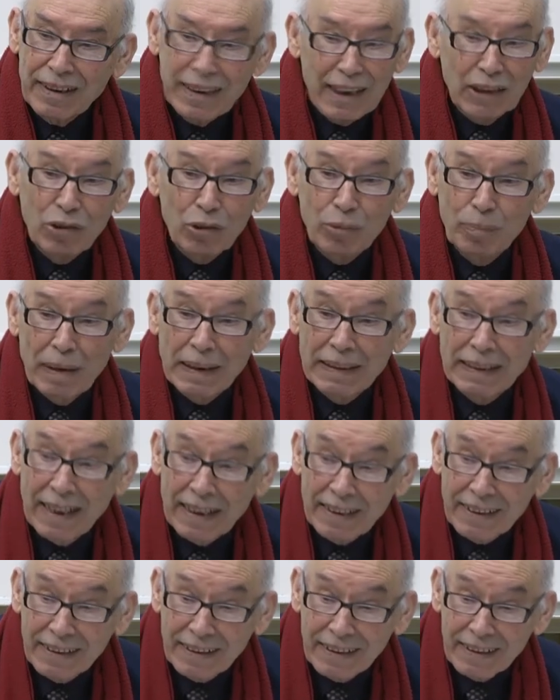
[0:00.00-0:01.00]
they don't pay
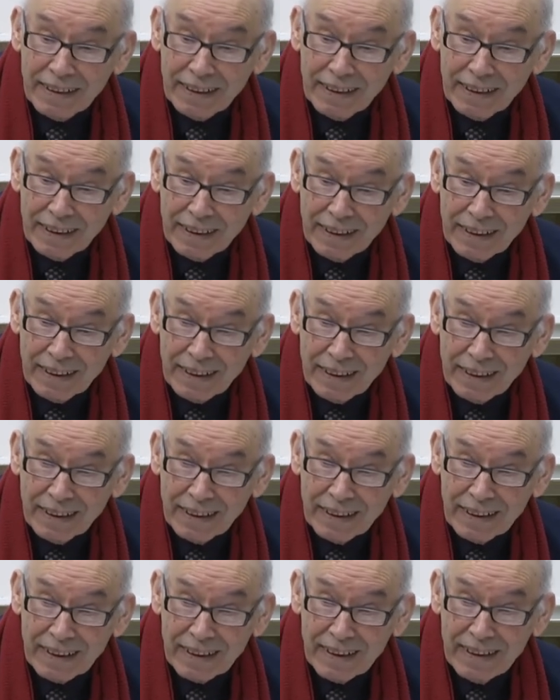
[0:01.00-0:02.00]
tax.
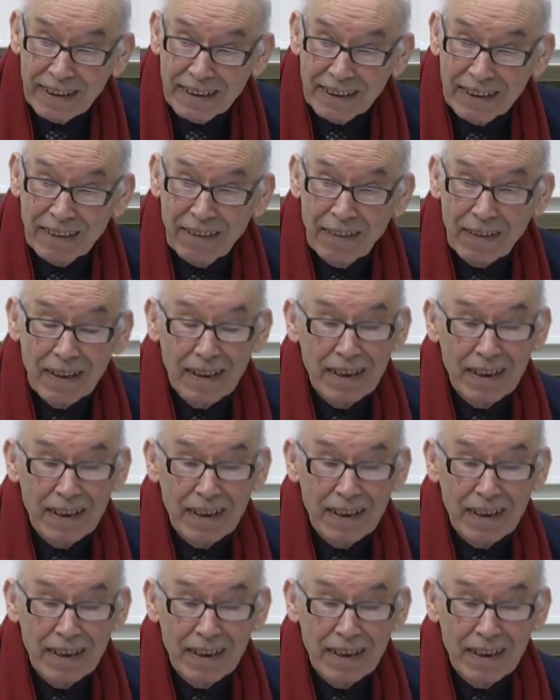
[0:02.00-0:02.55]
This